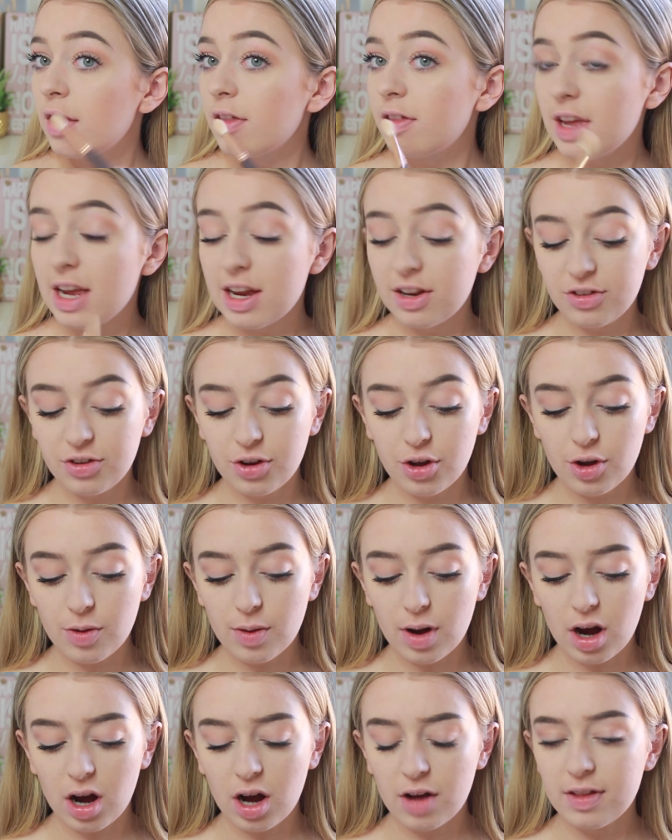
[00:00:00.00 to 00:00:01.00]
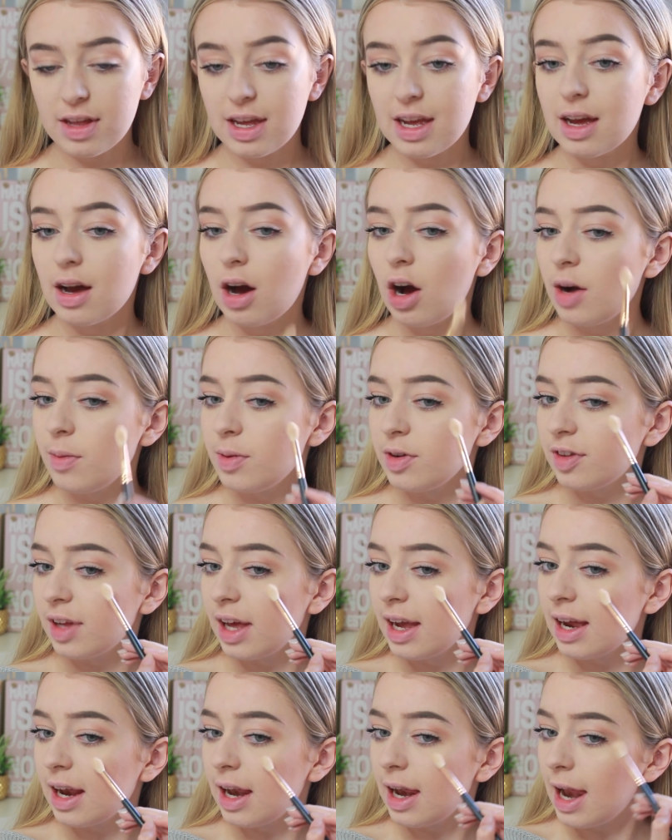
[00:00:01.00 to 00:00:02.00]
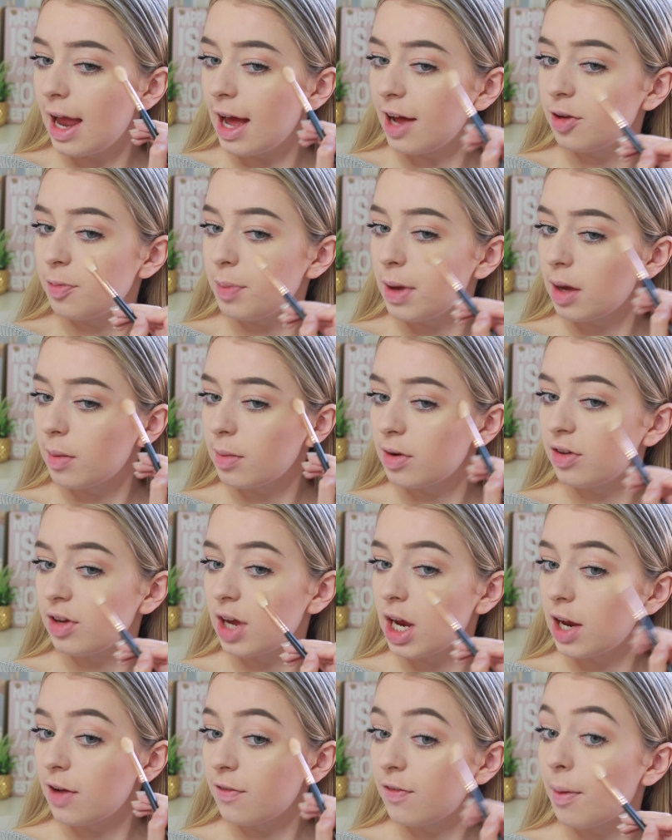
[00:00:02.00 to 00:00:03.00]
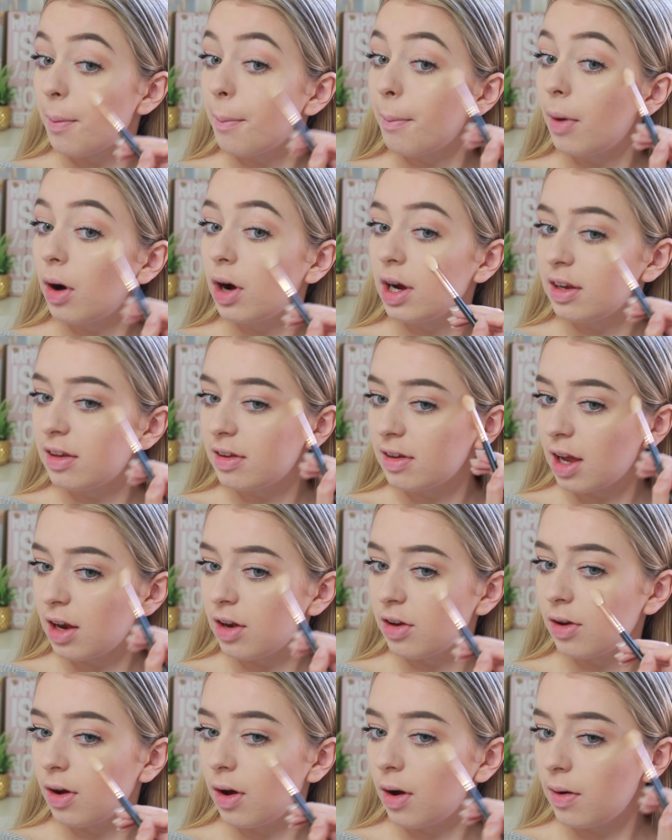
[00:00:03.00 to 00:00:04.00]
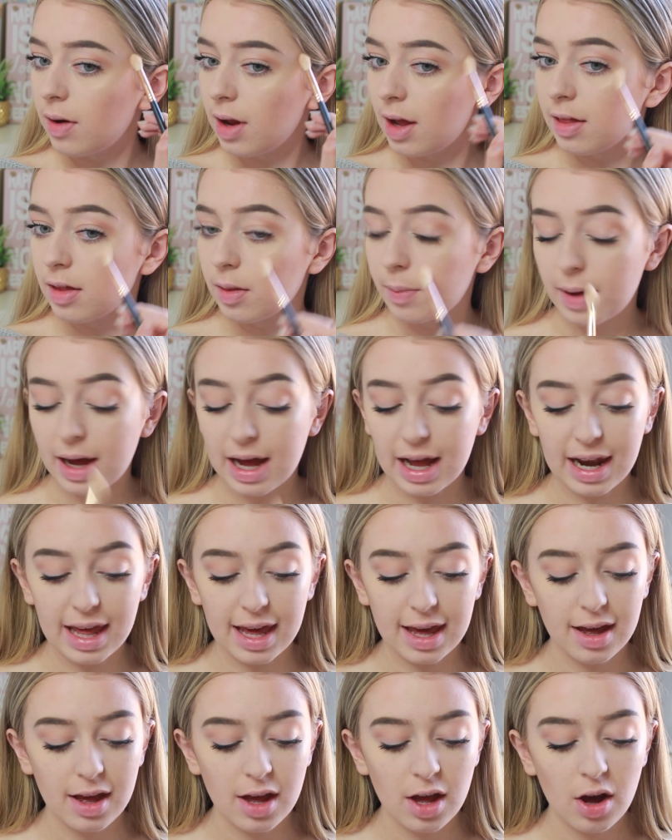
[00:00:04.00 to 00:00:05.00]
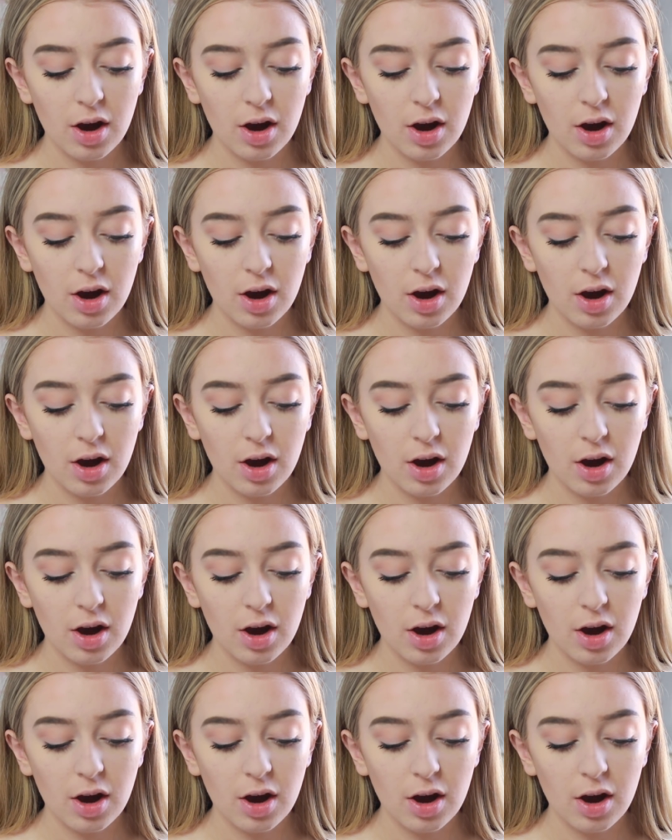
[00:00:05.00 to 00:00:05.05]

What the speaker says: These two are the, I would say, less pigmented for my skin tone in the palette.